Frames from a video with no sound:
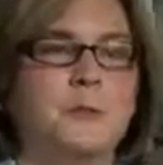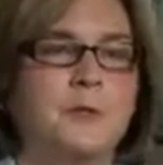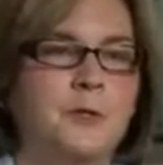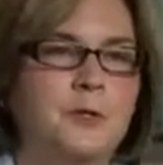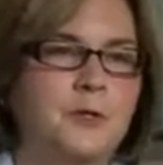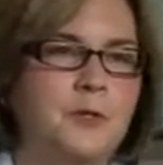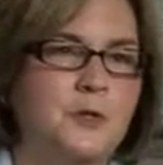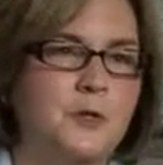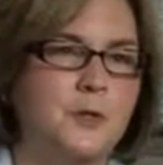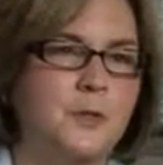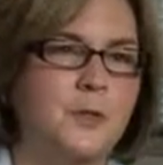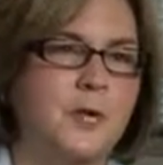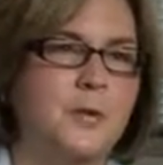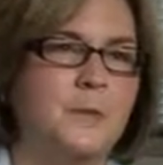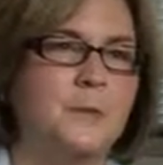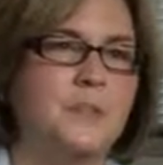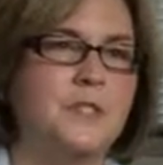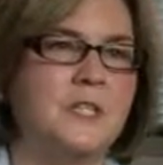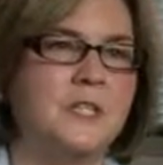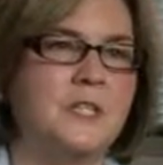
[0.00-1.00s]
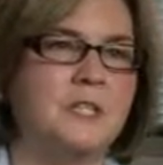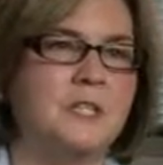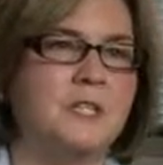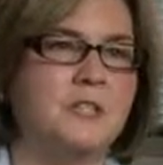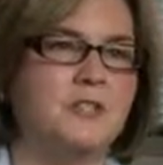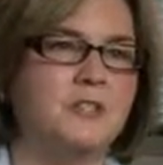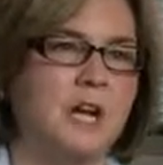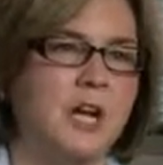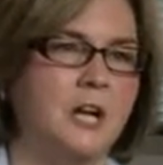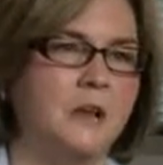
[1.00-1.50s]
The person who comes in,
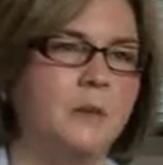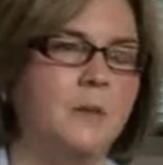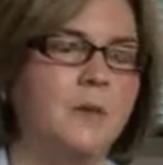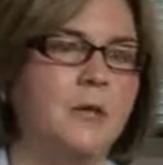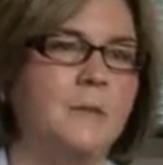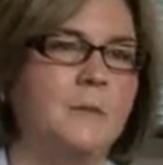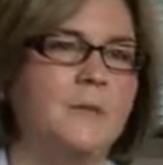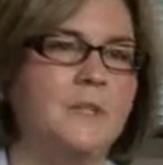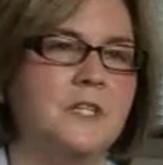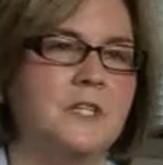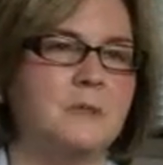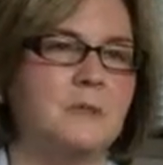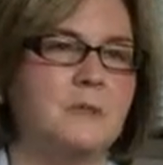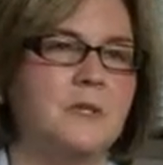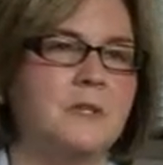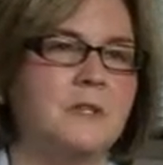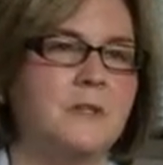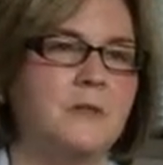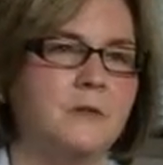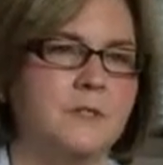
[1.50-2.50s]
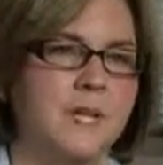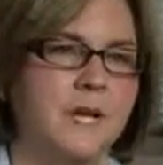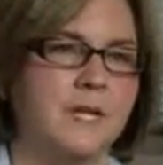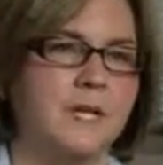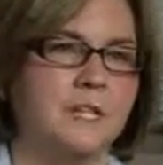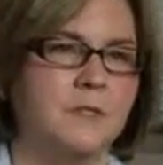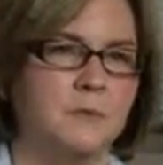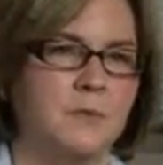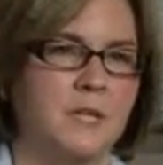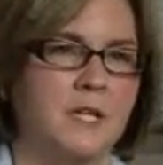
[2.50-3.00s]
the child who comes in with
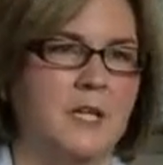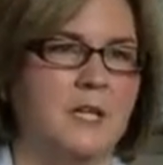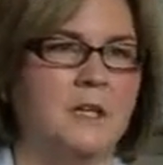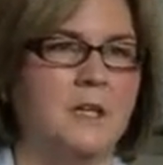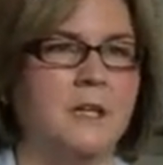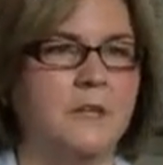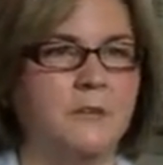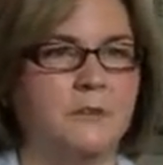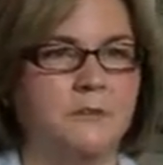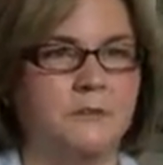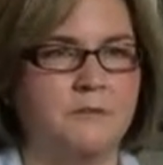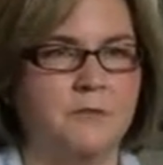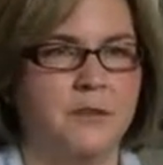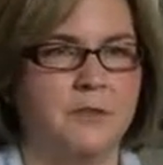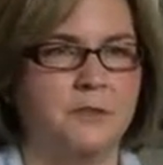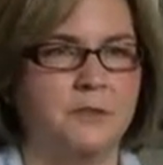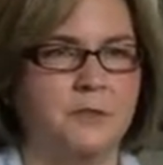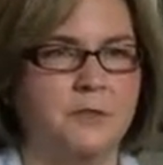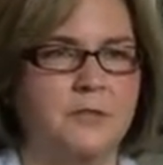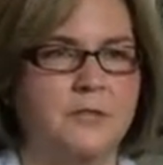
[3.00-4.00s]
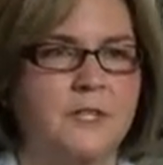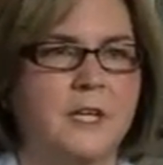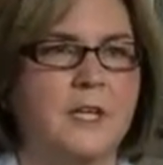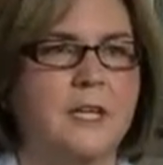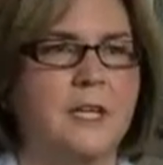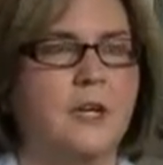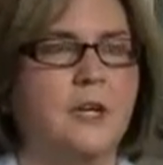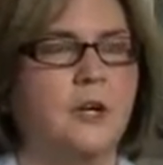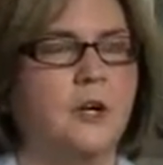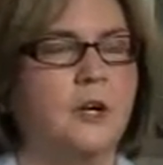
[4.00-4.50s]
otitis media, ear infections,
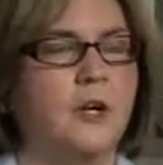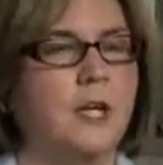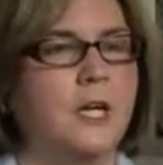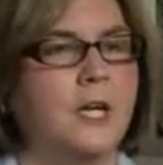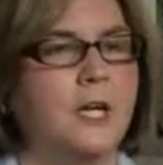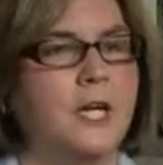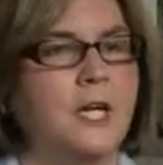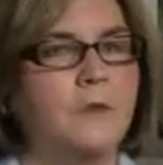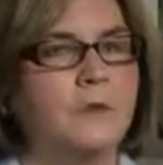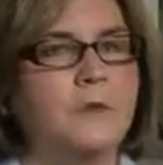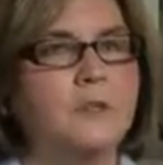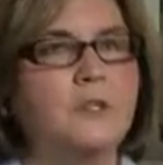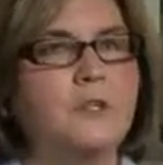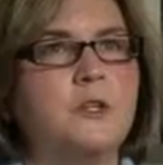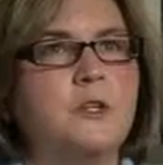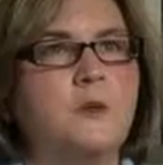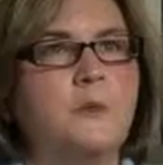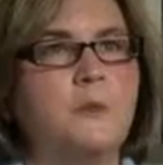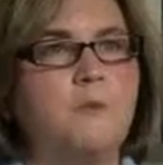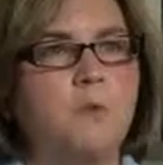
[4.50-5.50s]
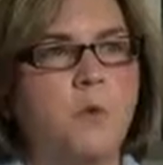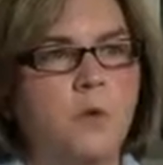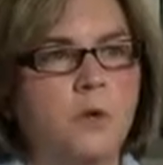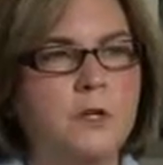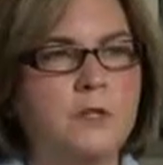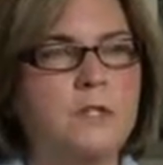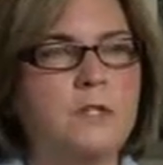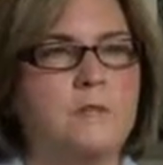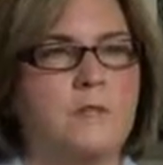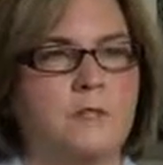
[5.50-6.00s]
it was
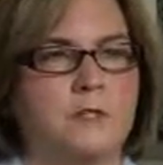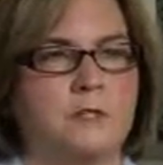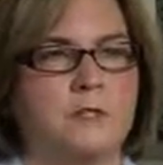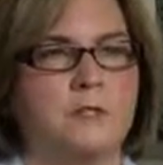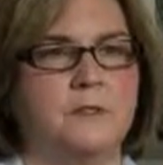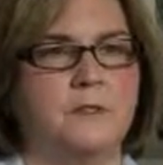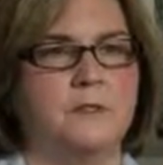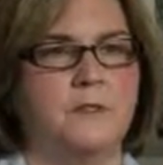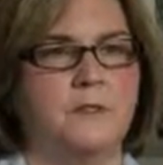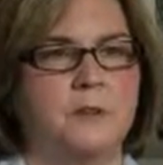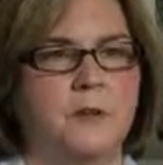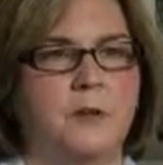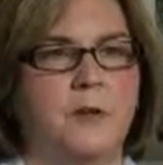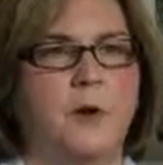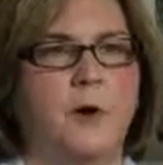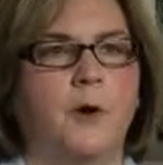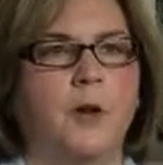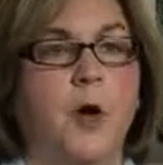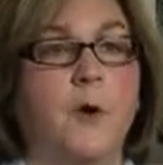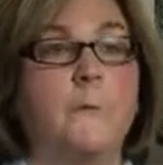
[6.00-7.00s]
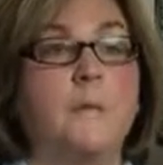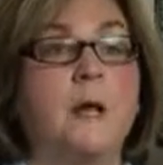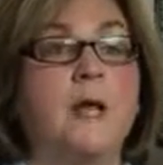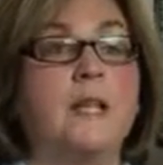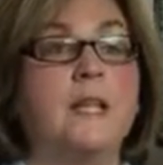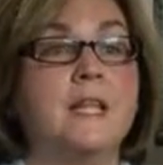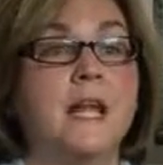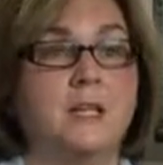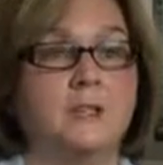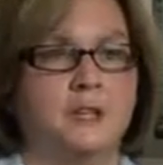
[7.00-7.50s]
more difficult to figure out how
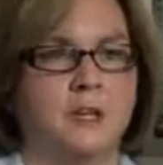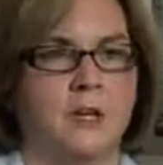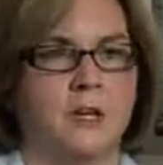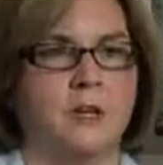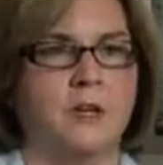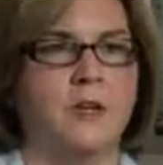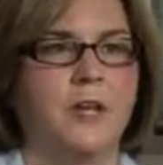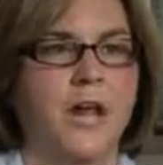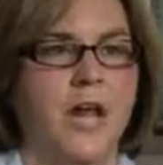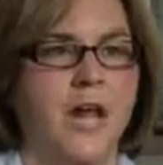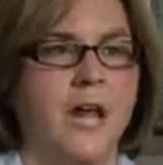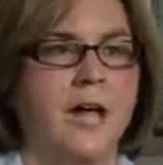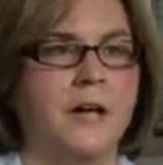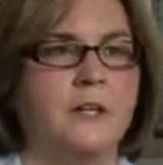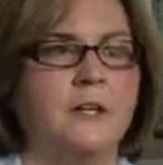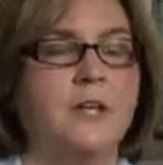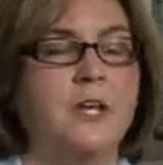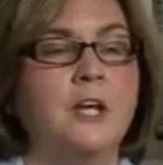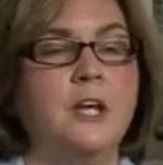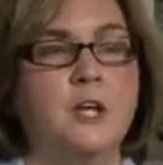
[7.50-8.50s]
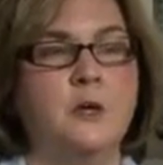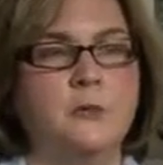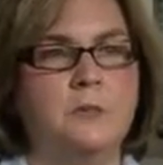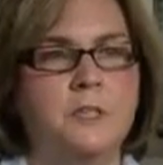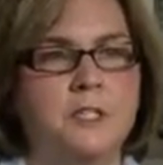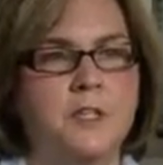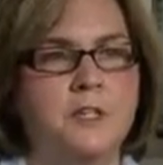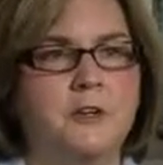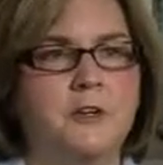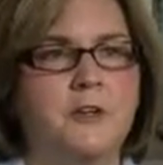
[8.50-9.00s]
many that child had had,
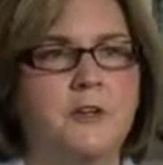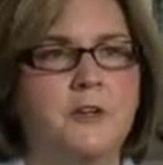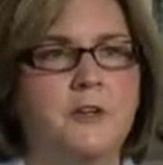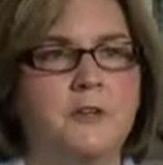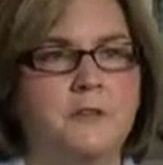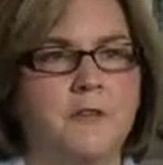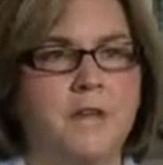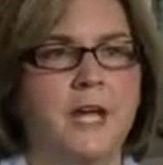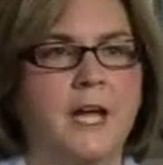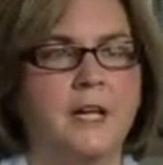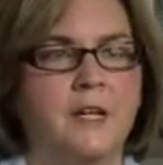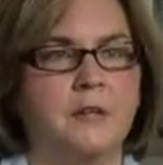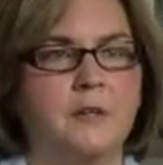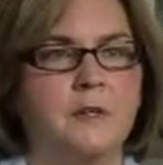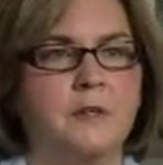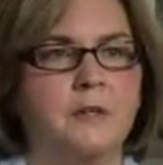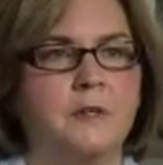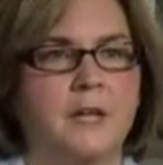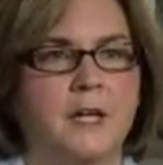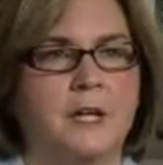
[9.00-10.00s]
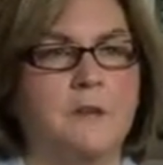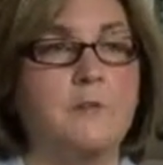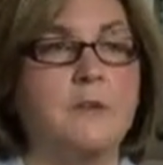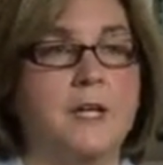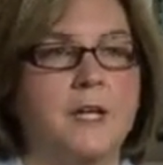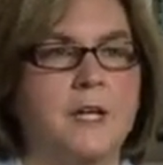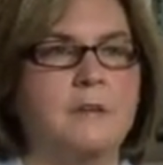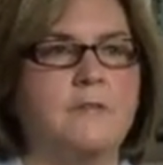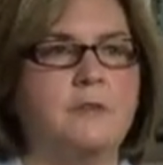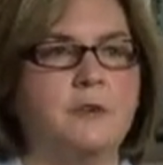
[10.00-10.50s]
particularly if they had
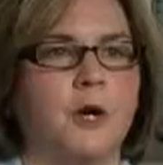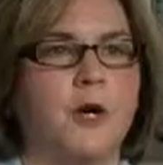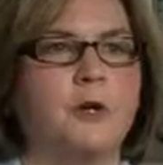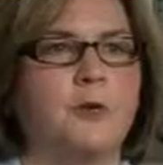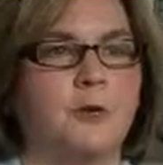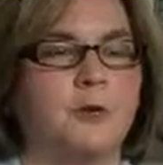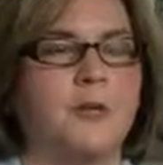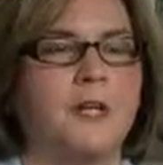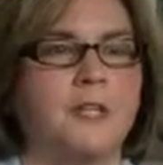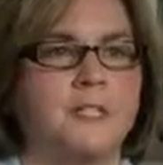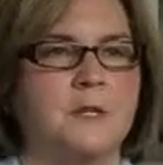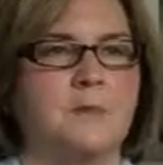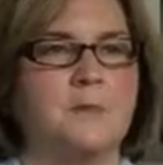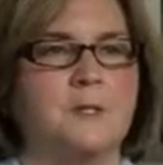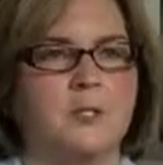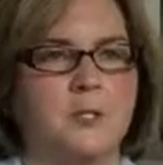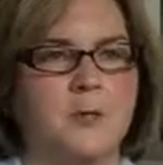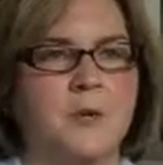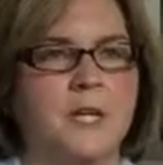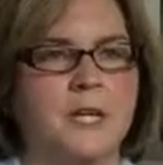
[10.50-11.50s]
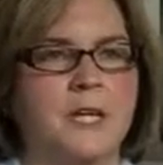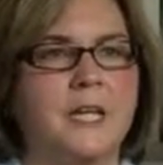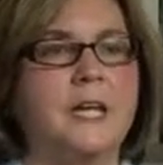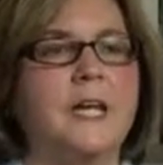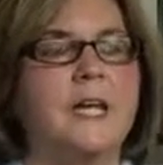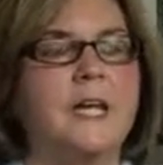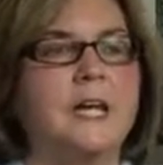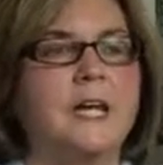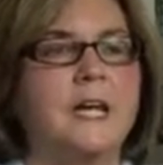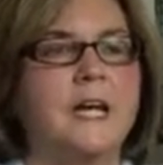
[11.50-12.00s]
been in for other things in between,
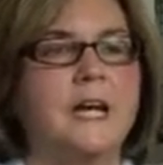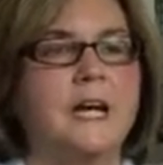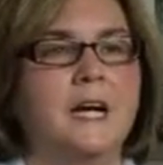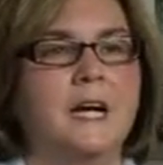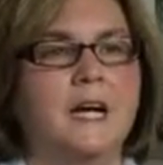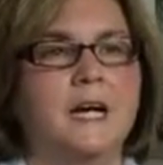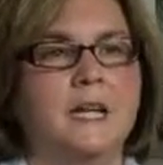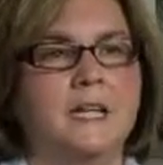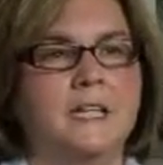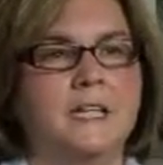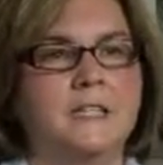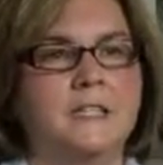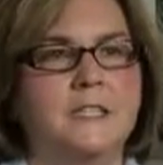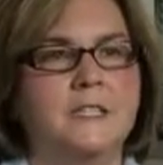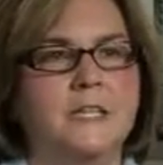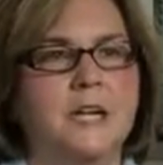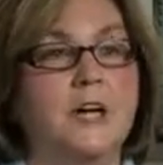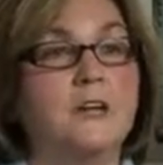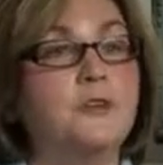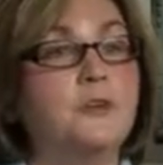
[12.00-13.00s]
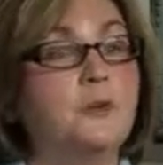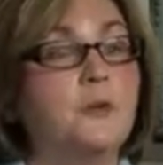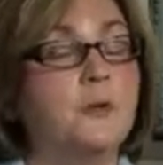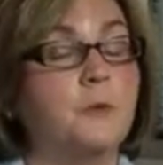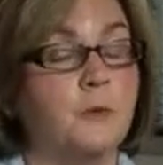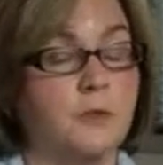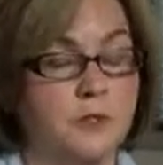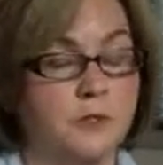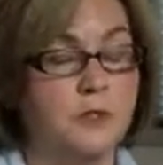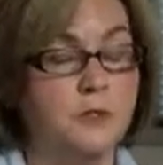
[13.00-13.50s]

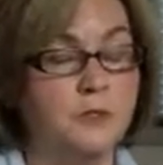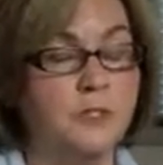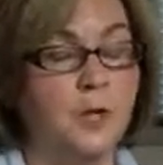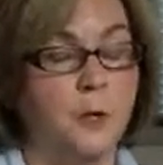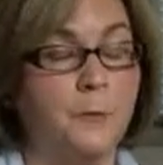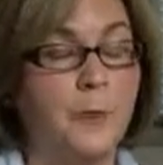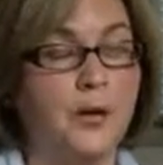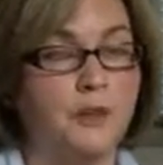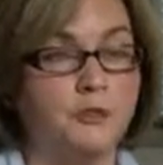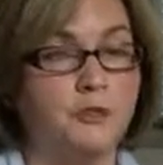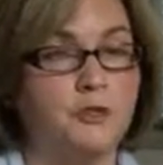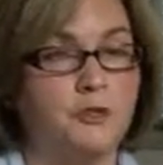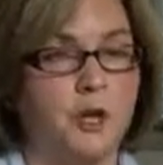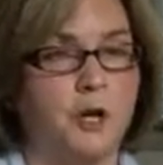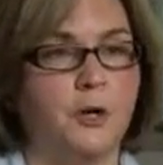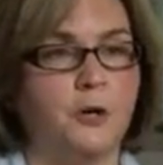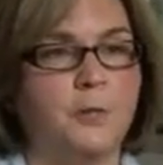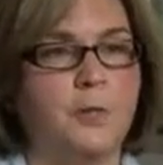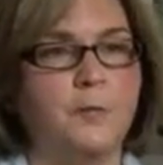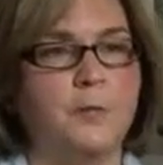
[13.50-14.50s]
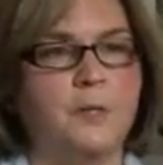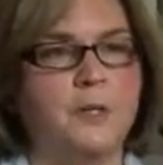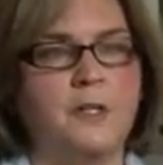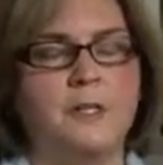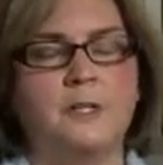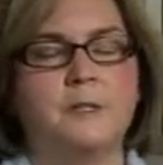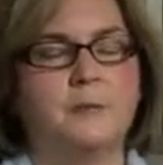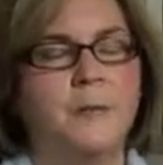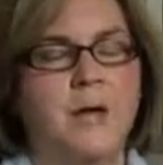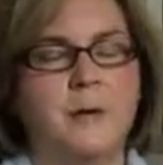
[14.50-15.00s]
with using a patient chart,
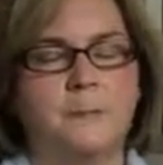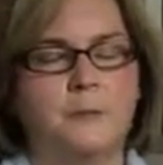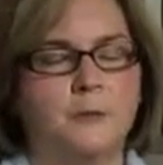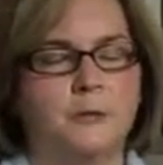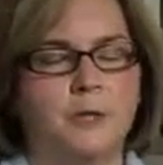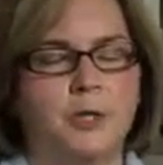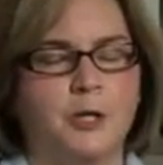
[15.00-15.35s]
a paper